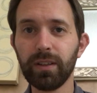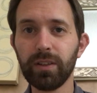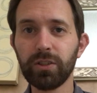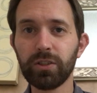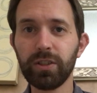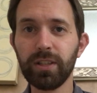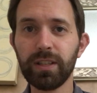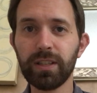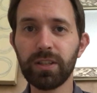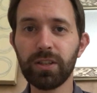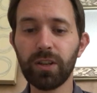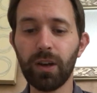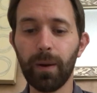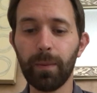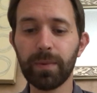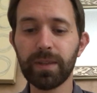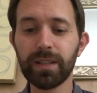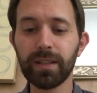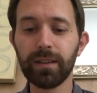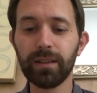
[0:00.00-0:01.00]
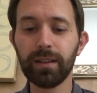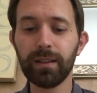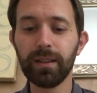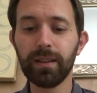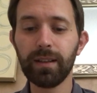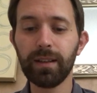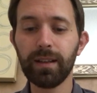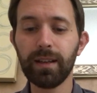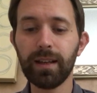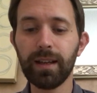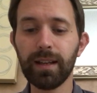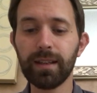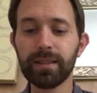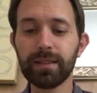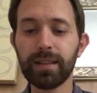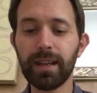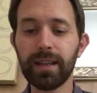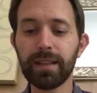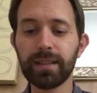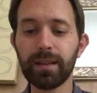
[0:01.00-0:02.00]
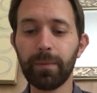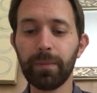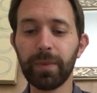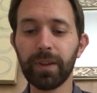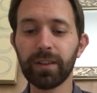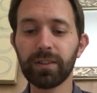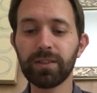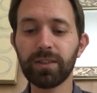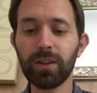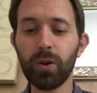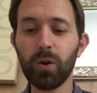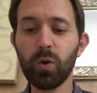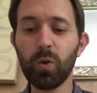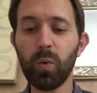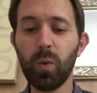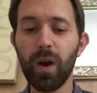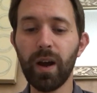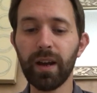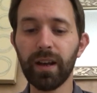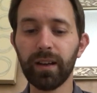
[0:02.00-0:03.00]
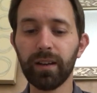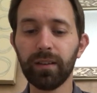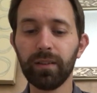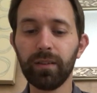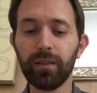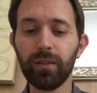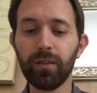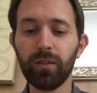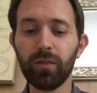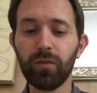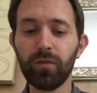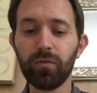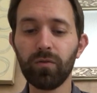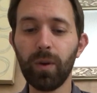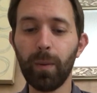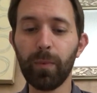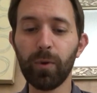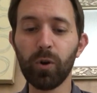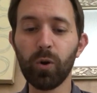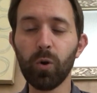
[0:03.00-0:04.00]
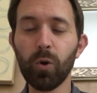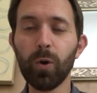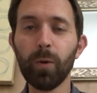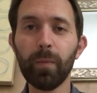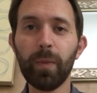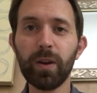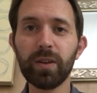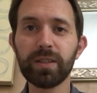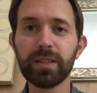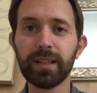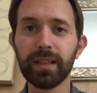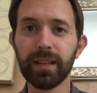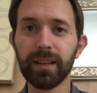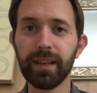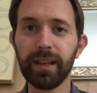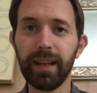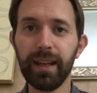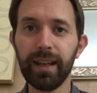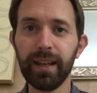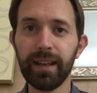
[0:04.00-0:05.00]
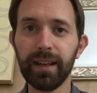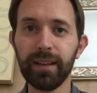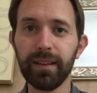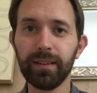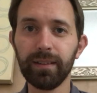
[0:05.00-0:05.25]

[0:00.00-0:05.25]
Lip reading: she stopped and said something so quiet Robert almost didn't hear.